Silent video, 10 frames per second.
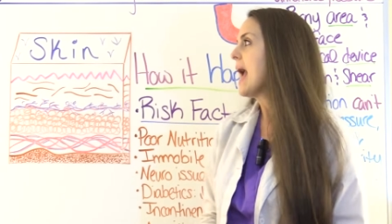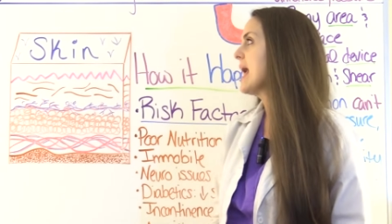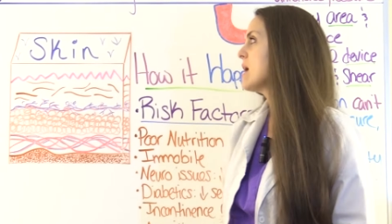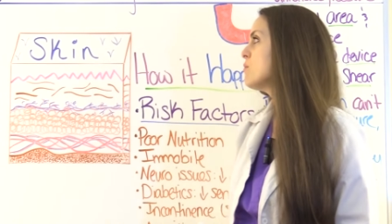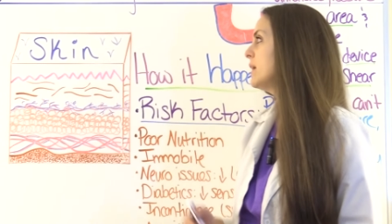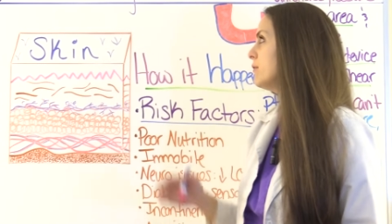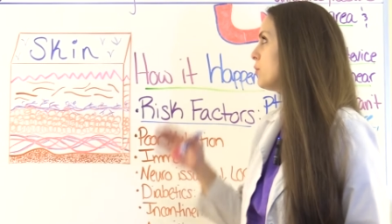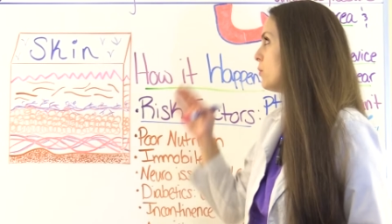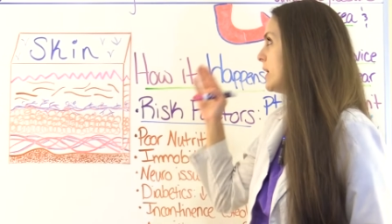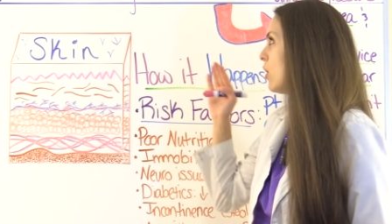And whenever
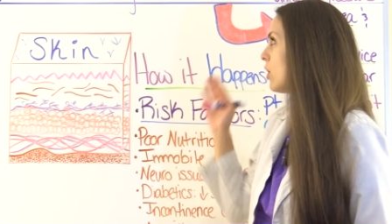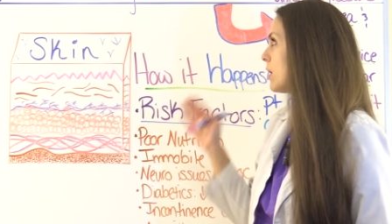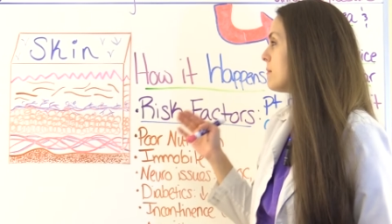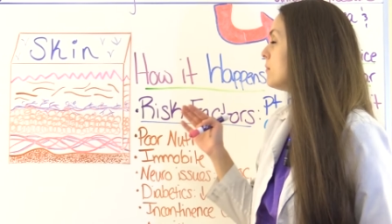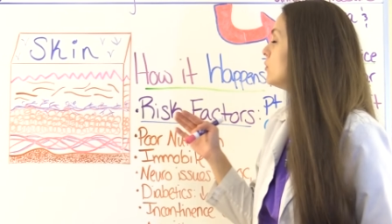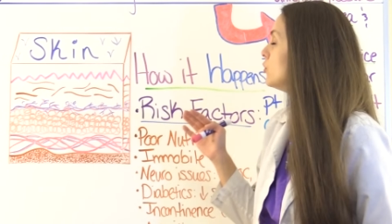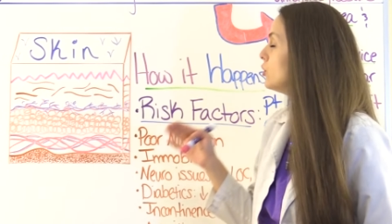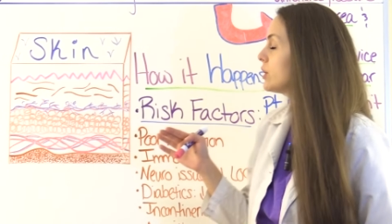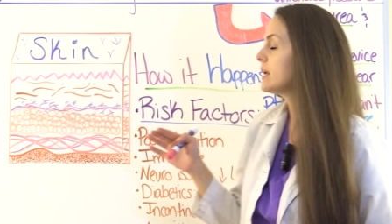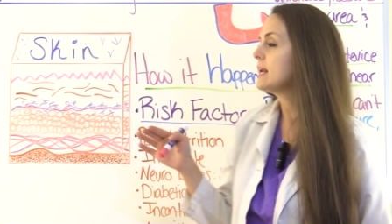we are
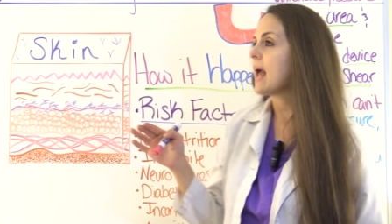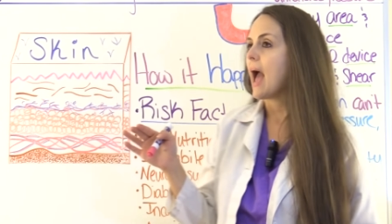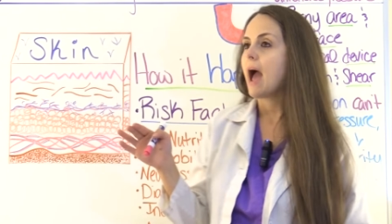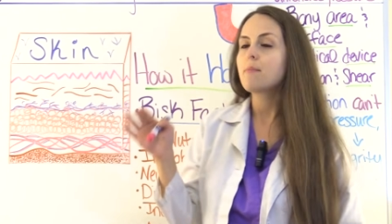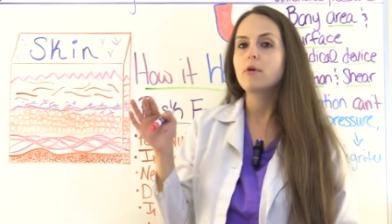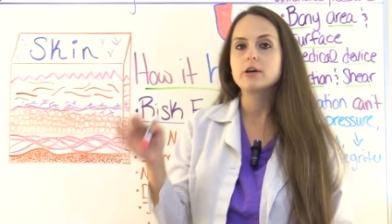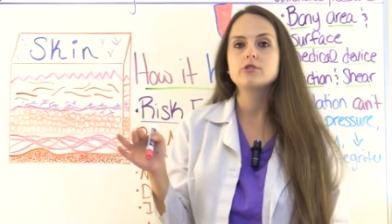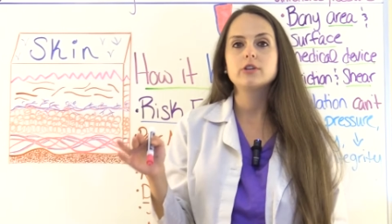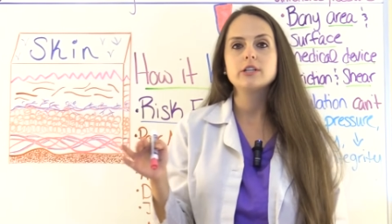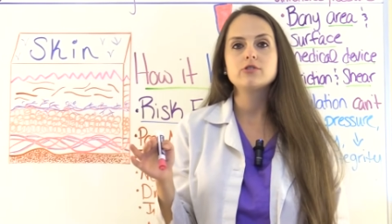looking at
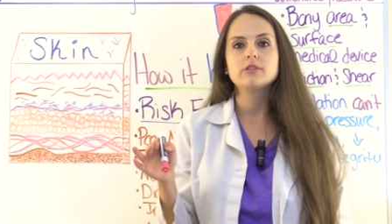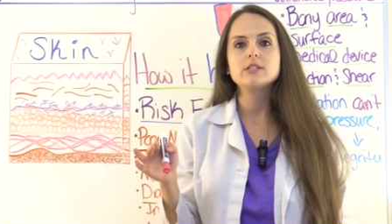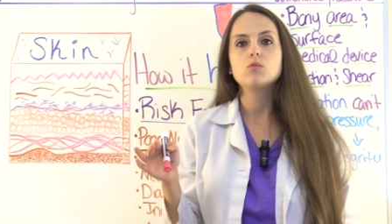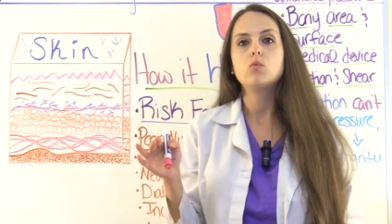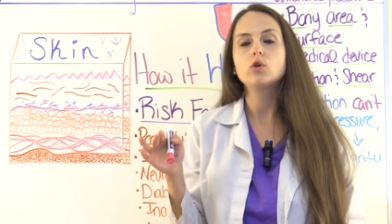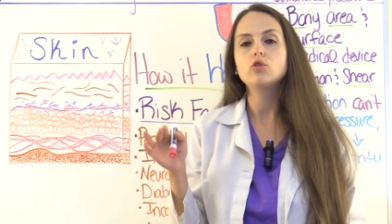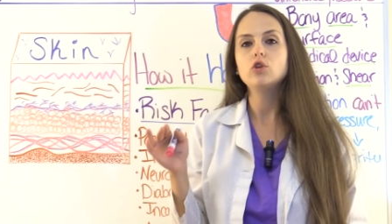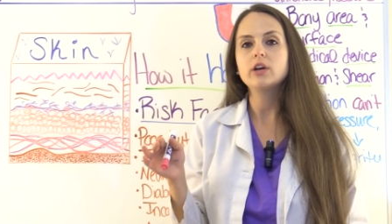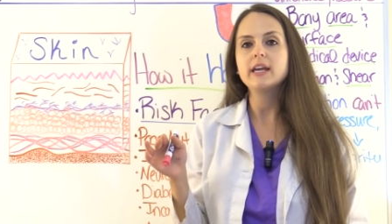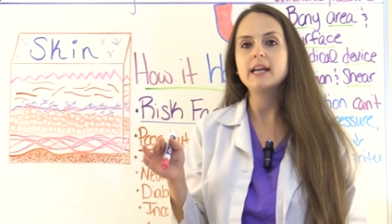pressure injuries, we're
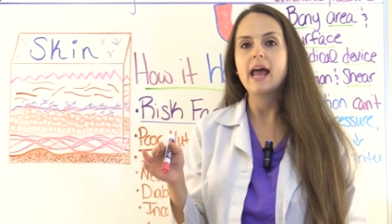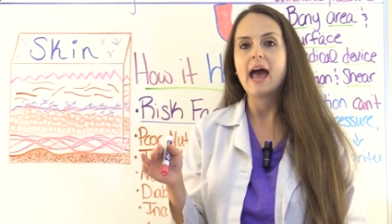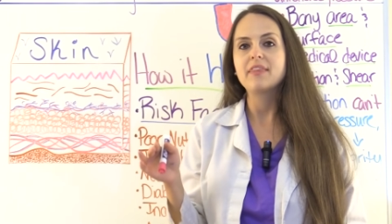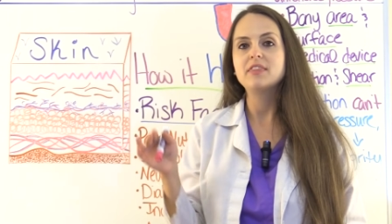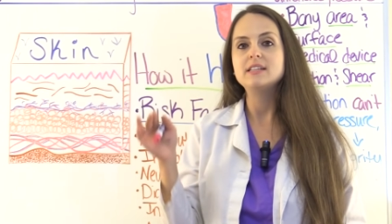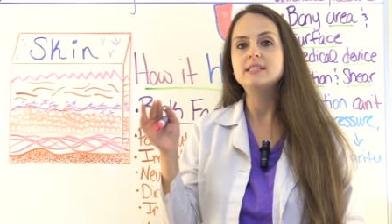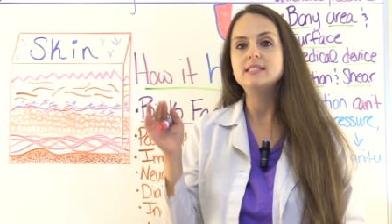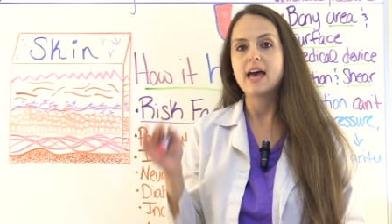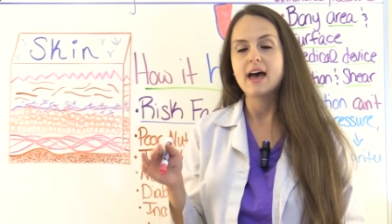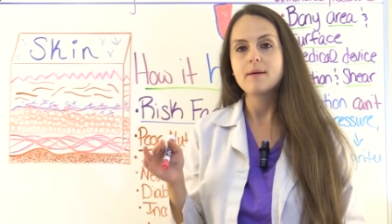looking at the
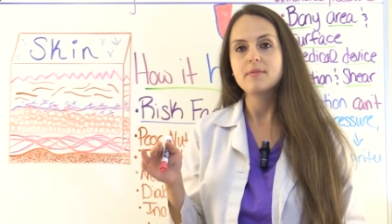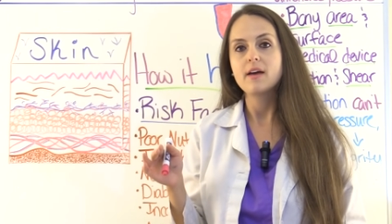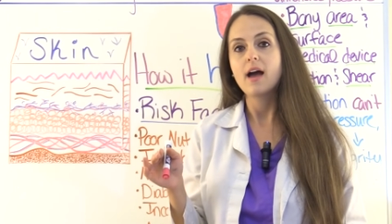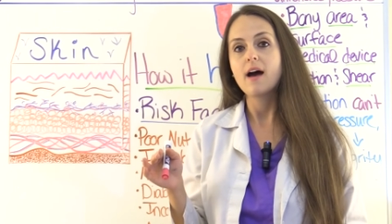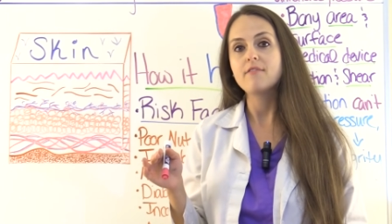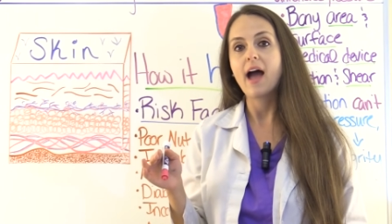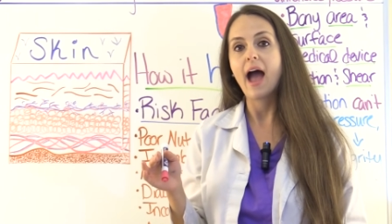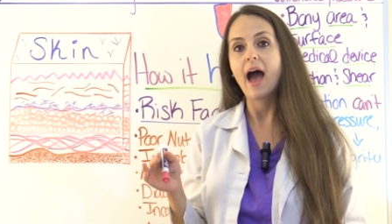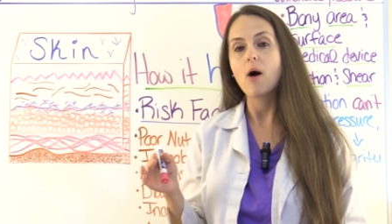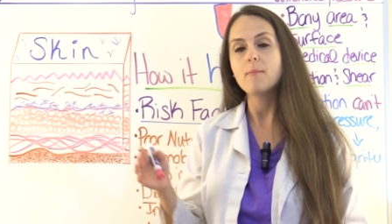depth of
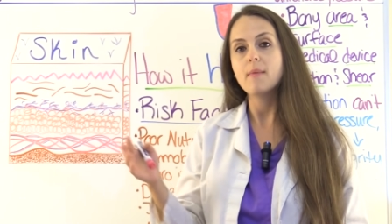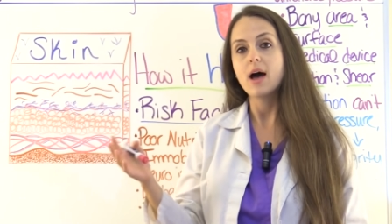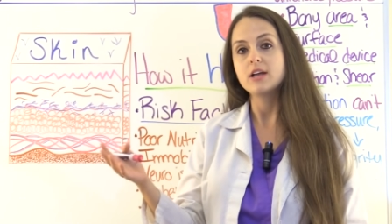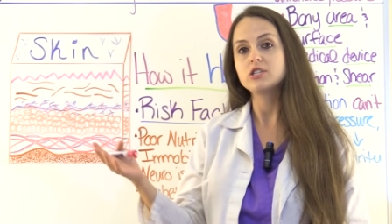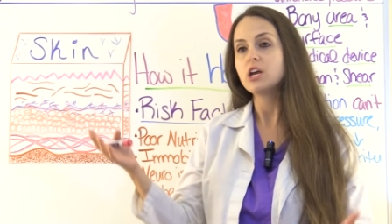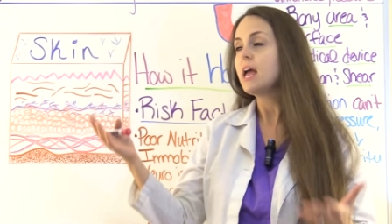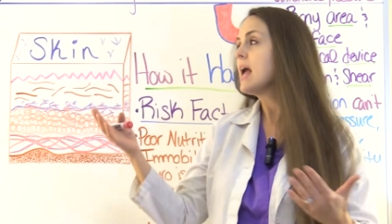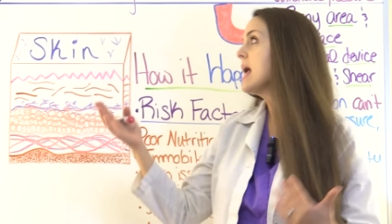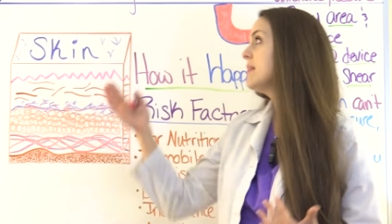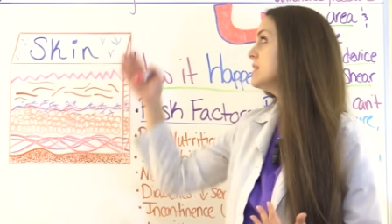how much
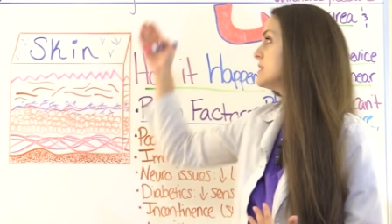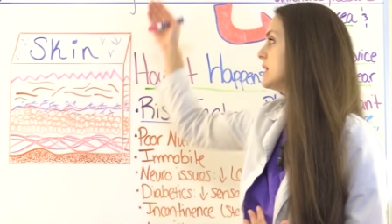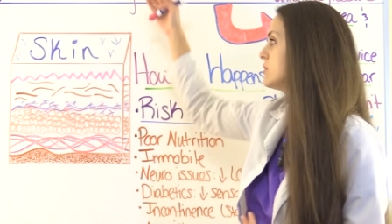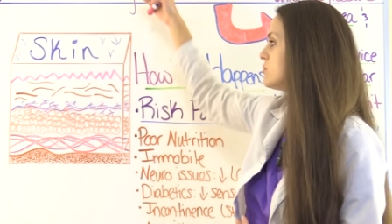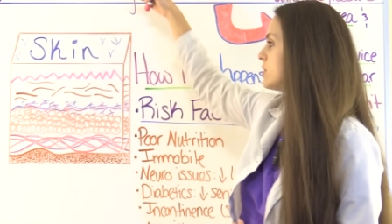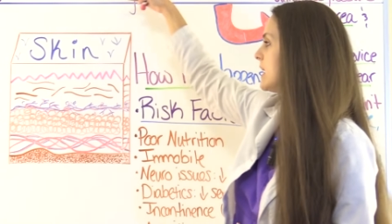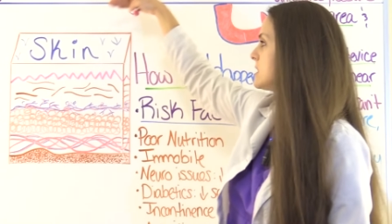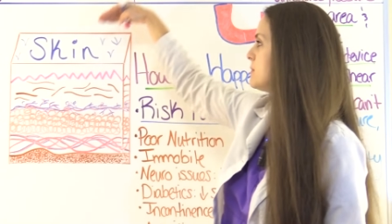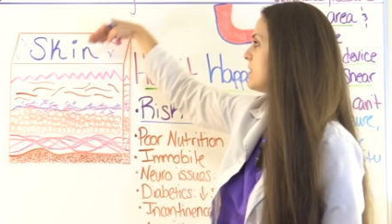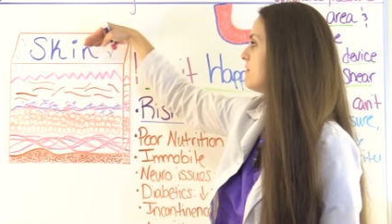this injury
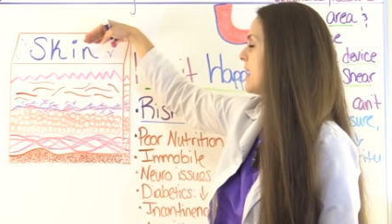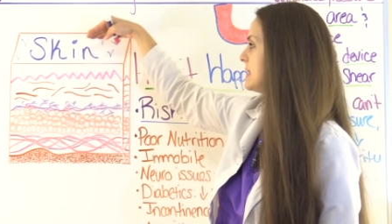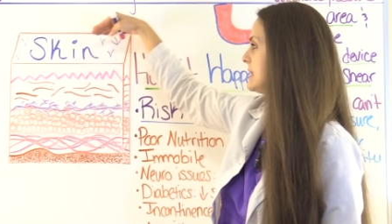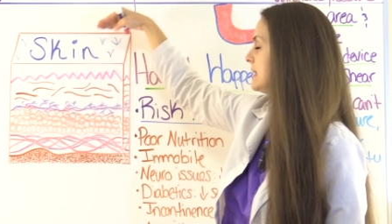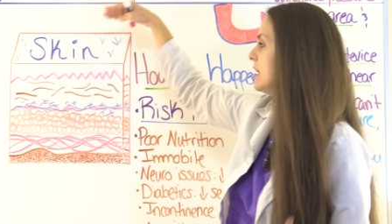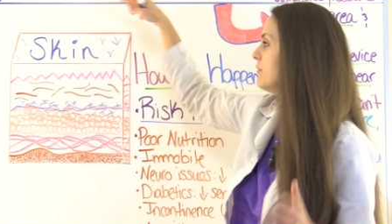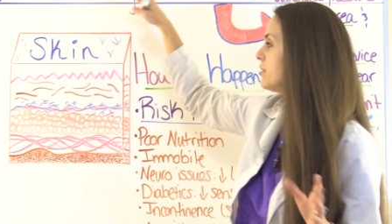has been affected.